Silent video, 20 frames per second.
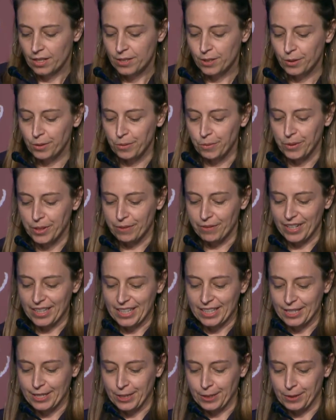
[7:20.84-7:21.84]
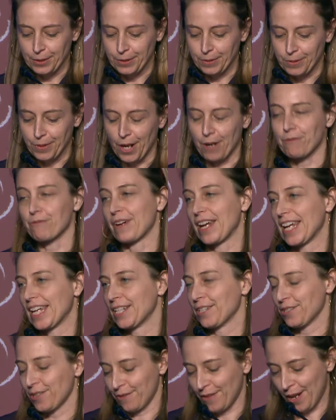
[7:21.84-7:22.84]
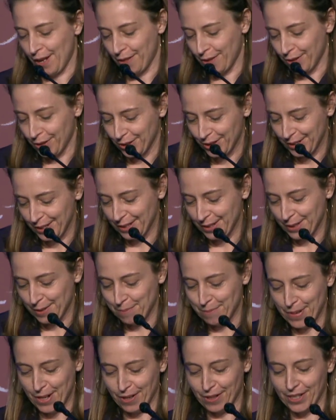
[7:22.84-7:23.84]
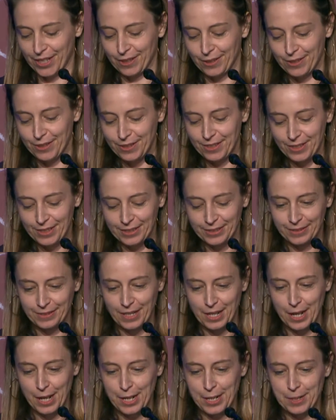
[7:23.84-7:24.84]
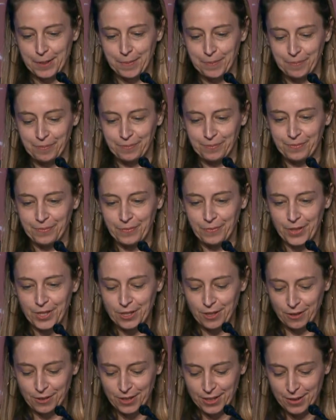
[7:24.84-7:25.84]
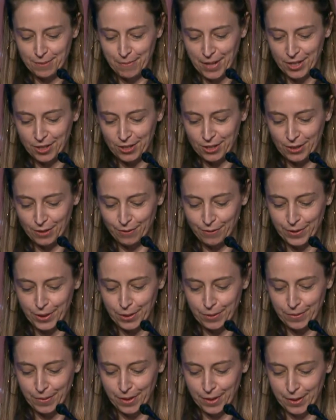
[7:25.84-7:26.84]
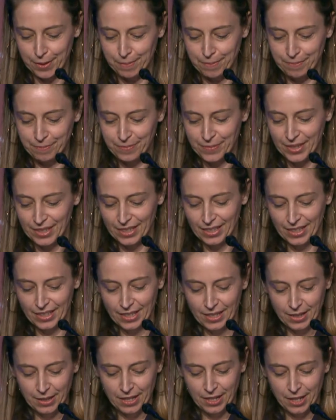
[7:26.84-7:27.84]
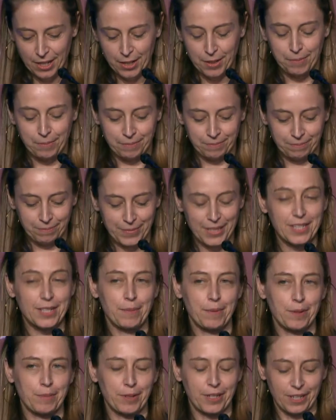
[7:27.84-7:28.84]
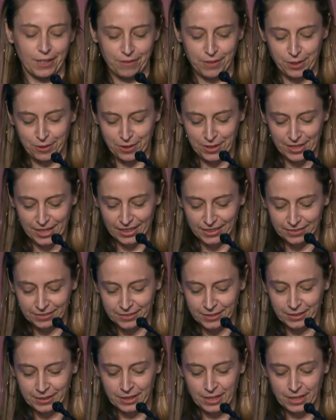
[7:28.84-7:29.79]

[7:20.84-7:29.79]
So we ran into a range of other system barriers, which I'll just mention a few of them, because some of them are kind of interesting.